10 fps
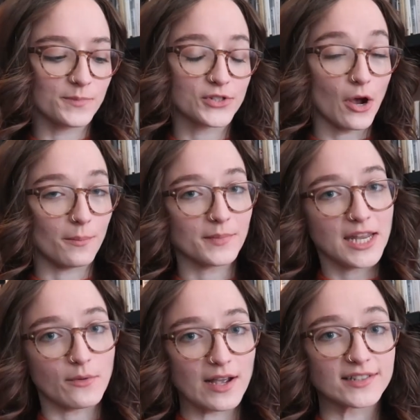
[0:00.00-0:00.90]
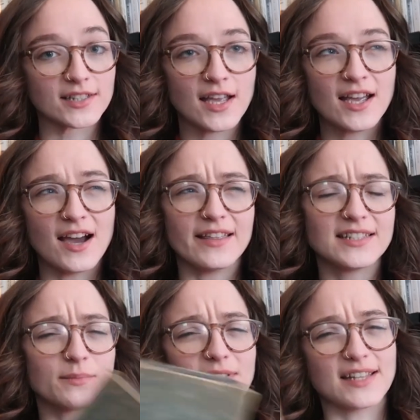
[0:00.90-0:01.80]
So anyways, I
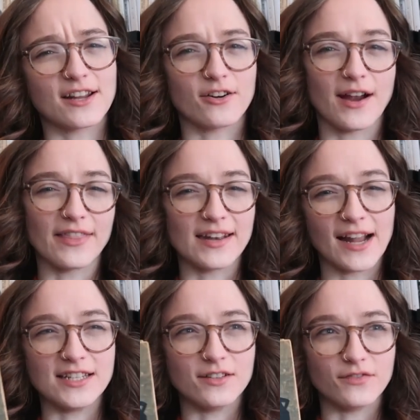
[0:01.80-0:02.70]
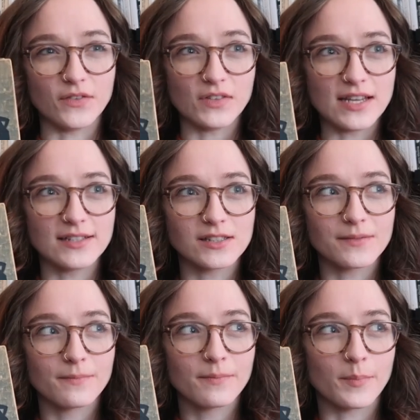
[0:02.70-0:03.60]
think someone said around the
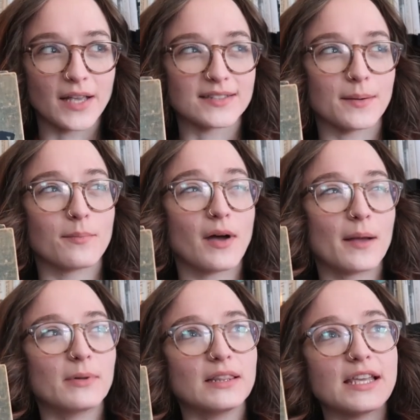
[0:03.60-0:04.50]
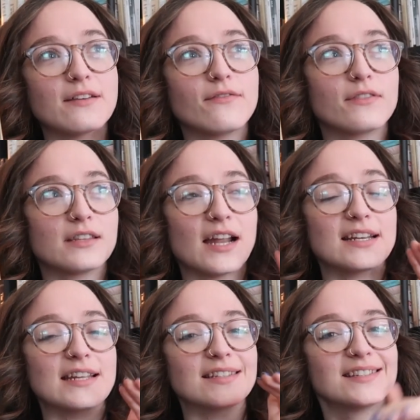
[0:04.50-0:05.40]
1950s, because I believe the
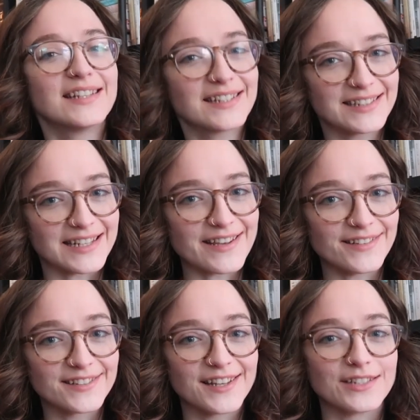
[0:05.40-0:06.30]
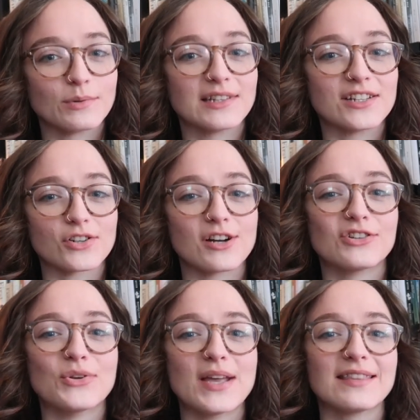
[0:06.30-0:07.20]
1960s is when they
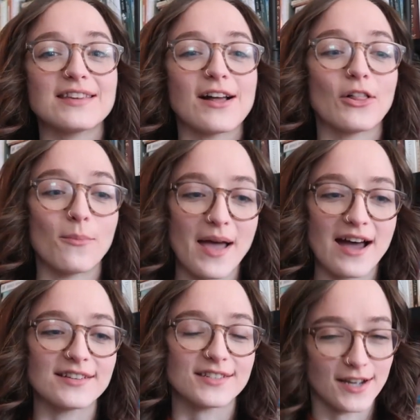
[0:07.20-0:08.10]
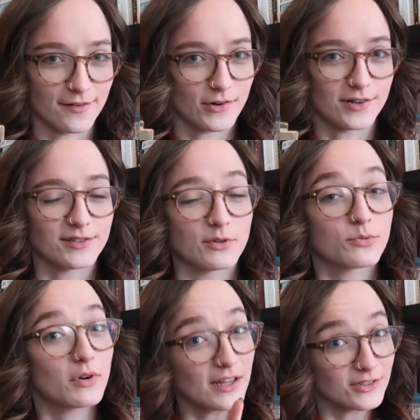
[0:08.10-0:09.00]
started doing the yellow matte covers,
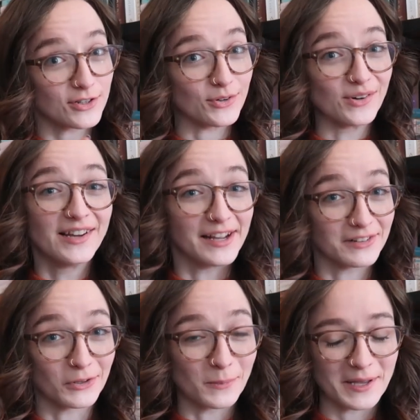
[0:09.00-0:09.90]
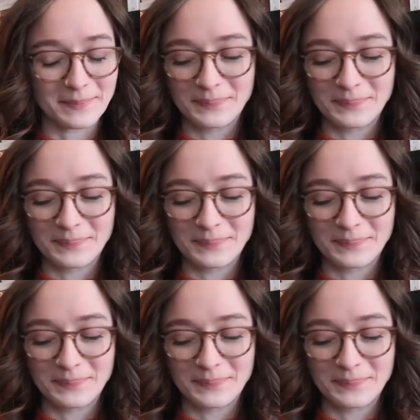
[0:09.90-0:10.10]
which we'll get to in a little bit.